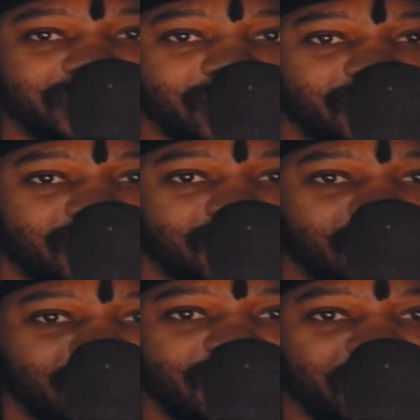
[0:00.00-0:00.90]
and
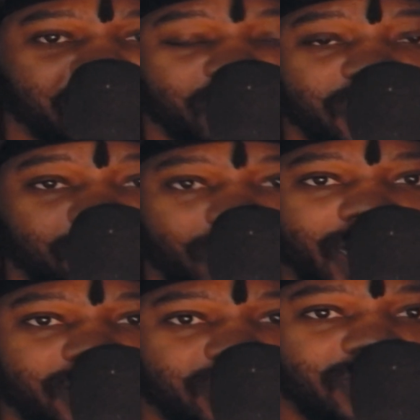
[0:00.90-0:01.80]
it'll
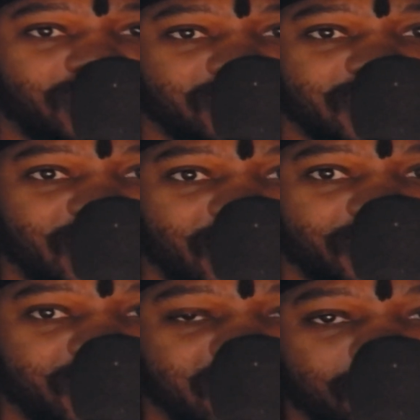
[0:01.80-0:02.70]
compile all those together into